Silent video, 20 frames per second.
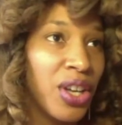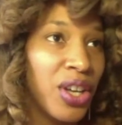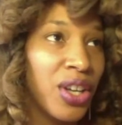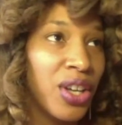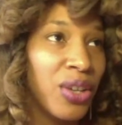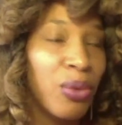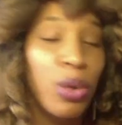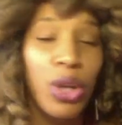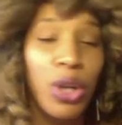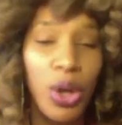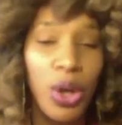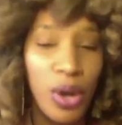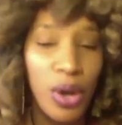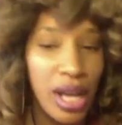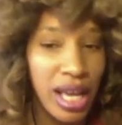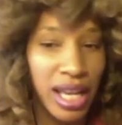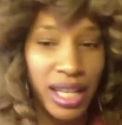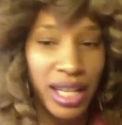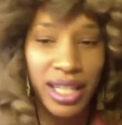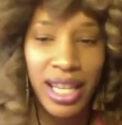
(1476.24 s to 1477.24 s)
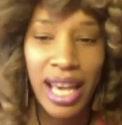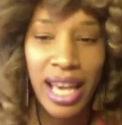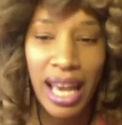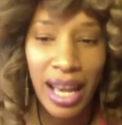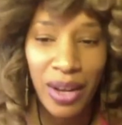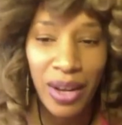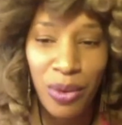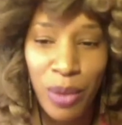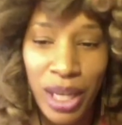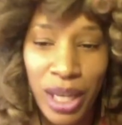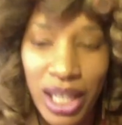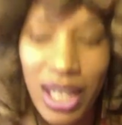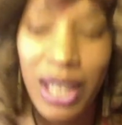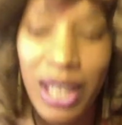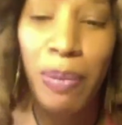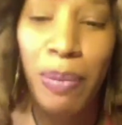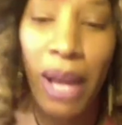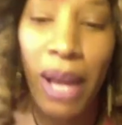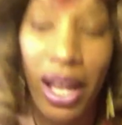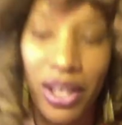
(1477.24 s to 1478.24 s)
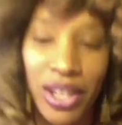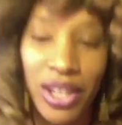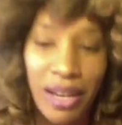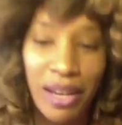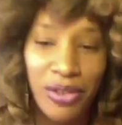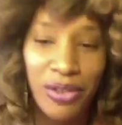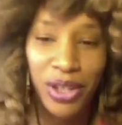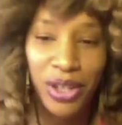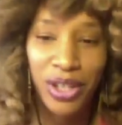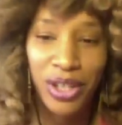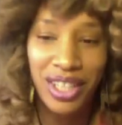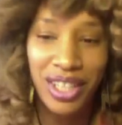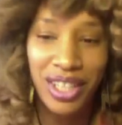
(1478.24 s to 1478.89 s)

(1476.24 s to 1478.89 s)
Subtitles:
well, go ahead. Yeah, we can expound after.